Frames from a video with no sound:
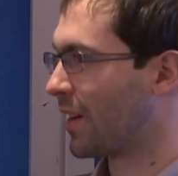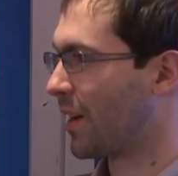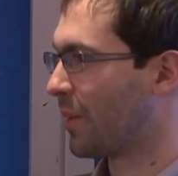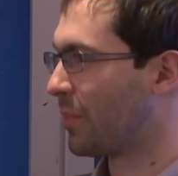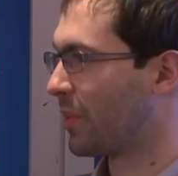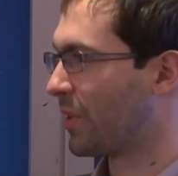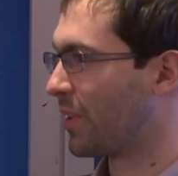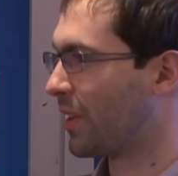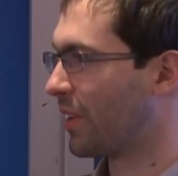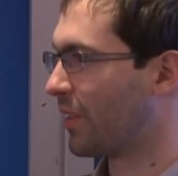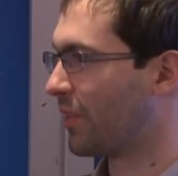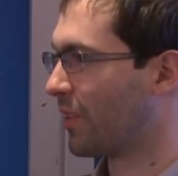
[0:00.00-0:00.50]
a
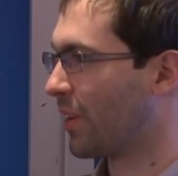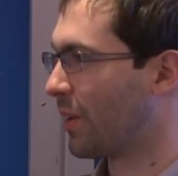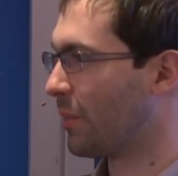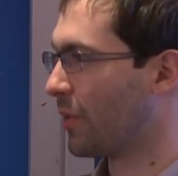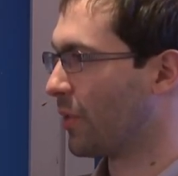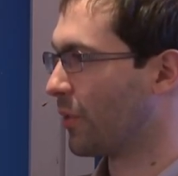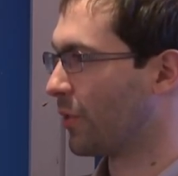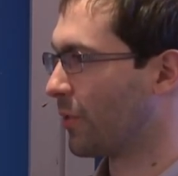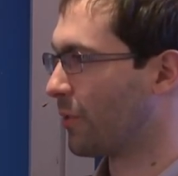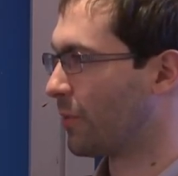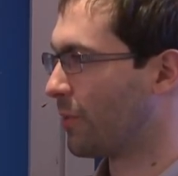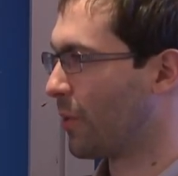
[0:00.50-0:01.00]
company is
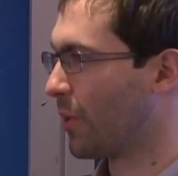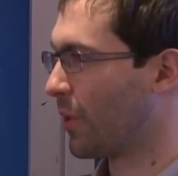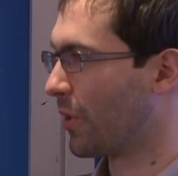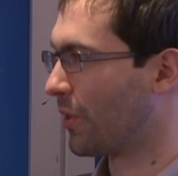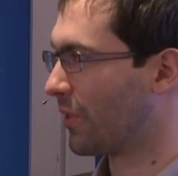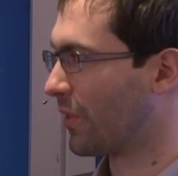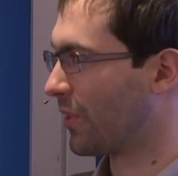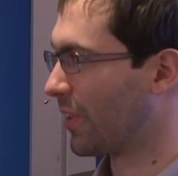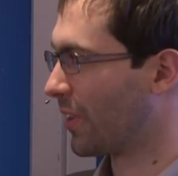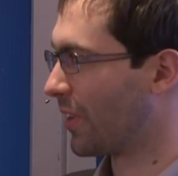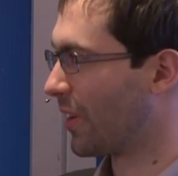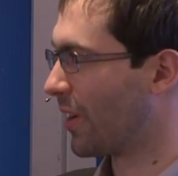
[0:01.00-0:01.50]
almost
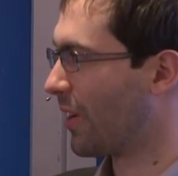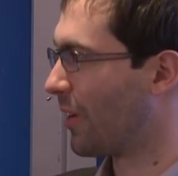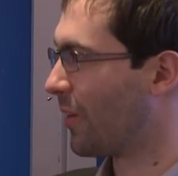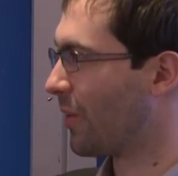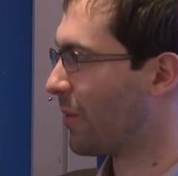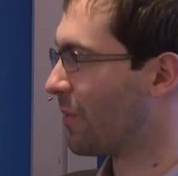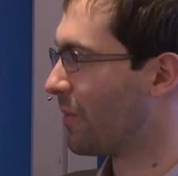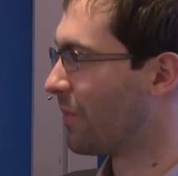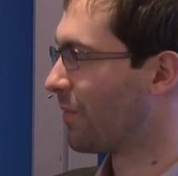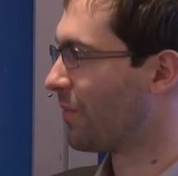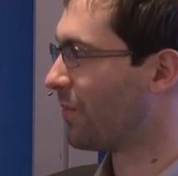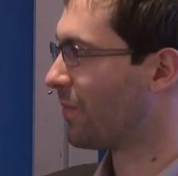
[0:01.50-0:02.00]
forced to
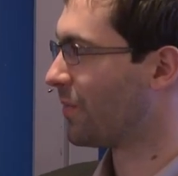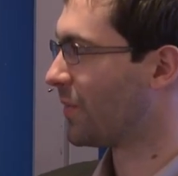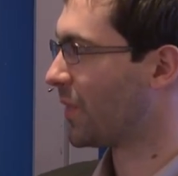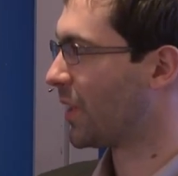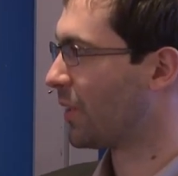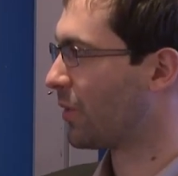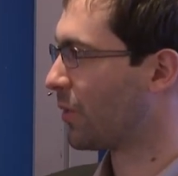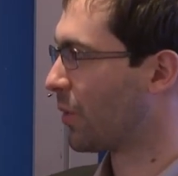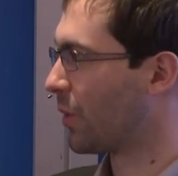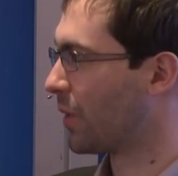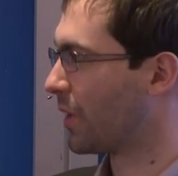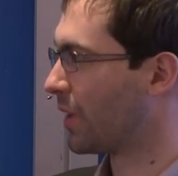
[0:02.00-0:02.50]
go
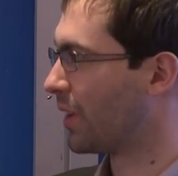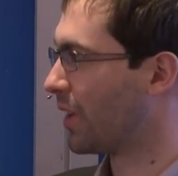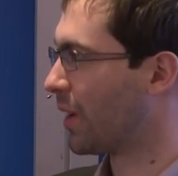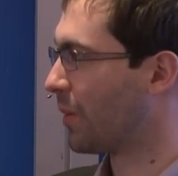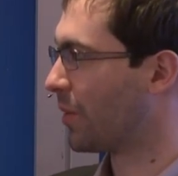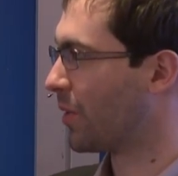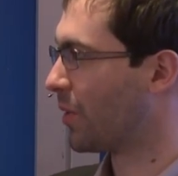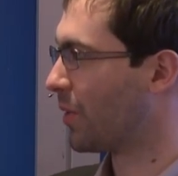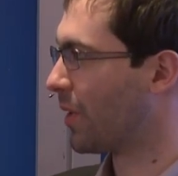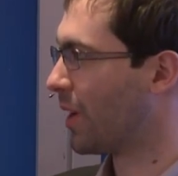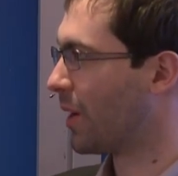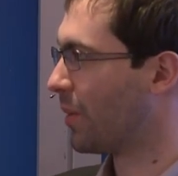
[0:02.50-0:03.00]
toward
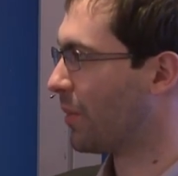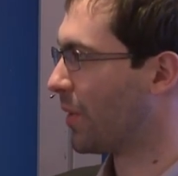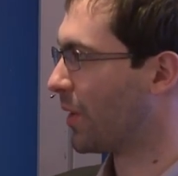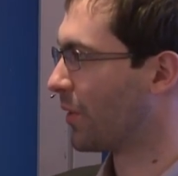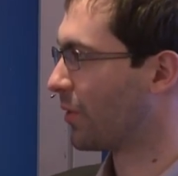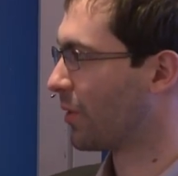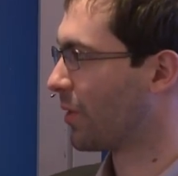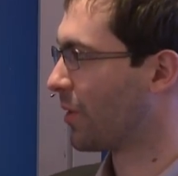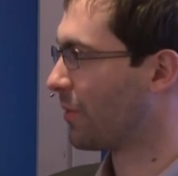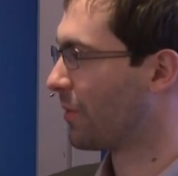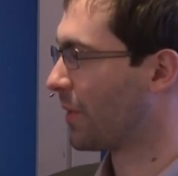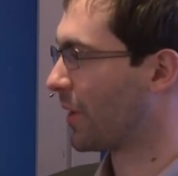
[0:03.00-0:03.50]
EWM?
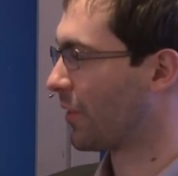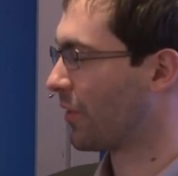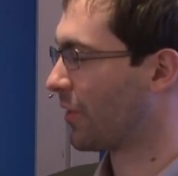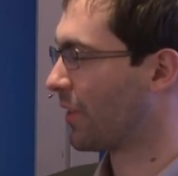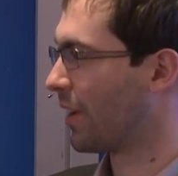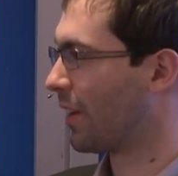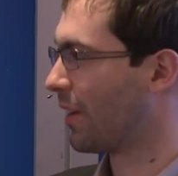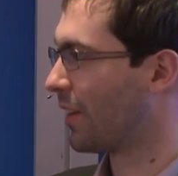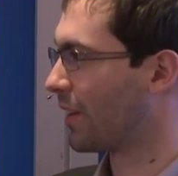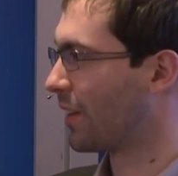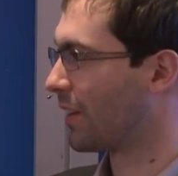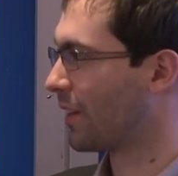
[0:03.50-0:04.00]
What sort of
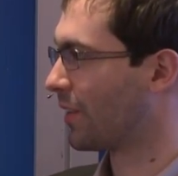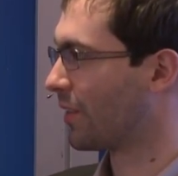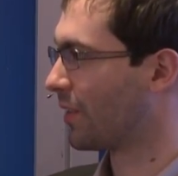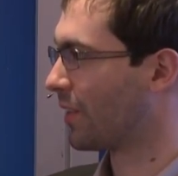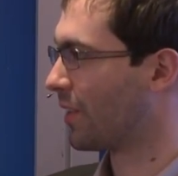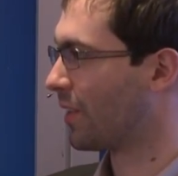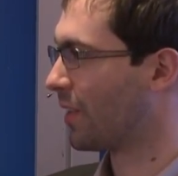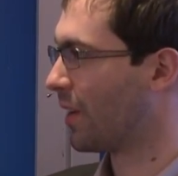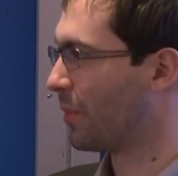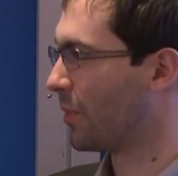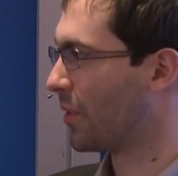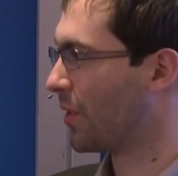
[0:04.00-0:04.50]
functionality
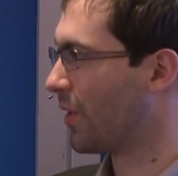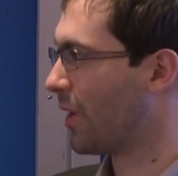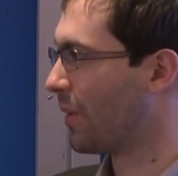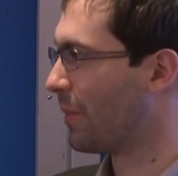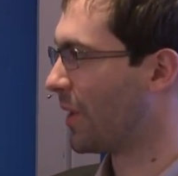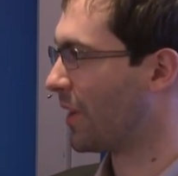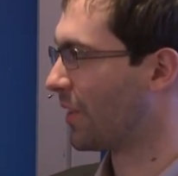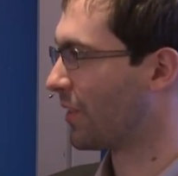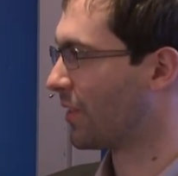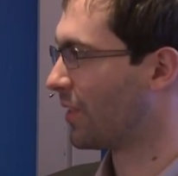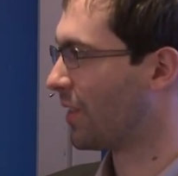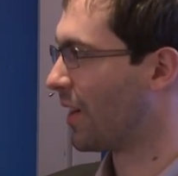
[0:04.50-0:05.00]
is the
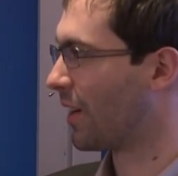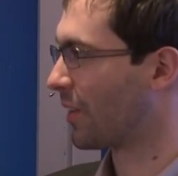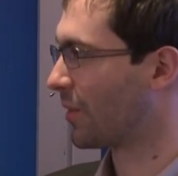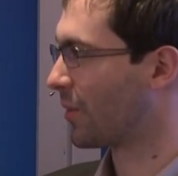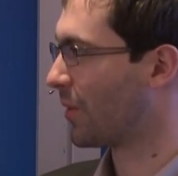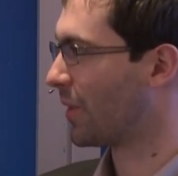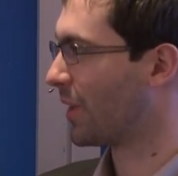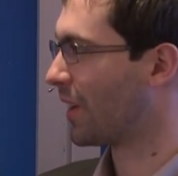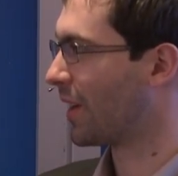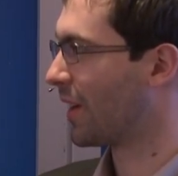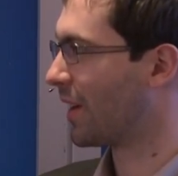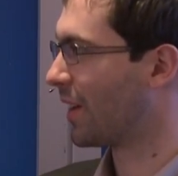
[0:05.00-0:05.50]
WMS
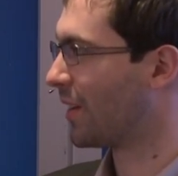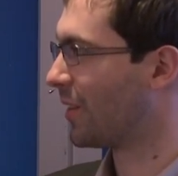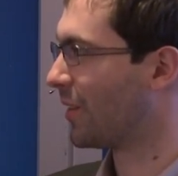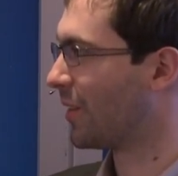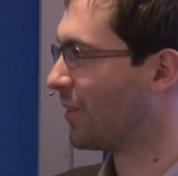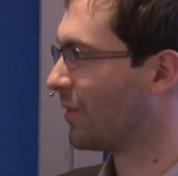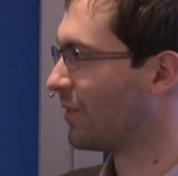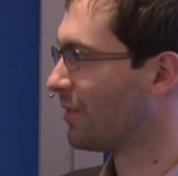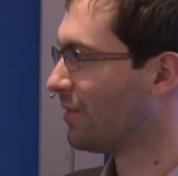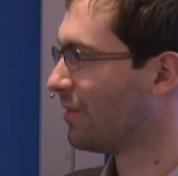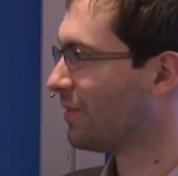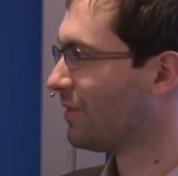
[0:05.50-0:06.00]
not going to
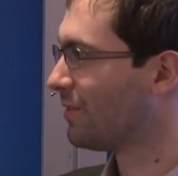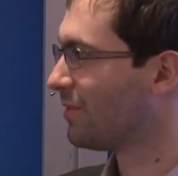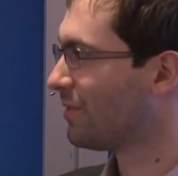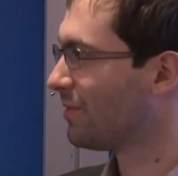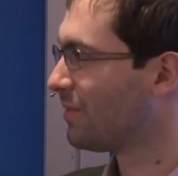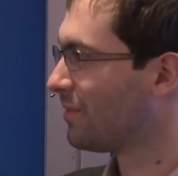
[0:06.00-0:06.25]
handle?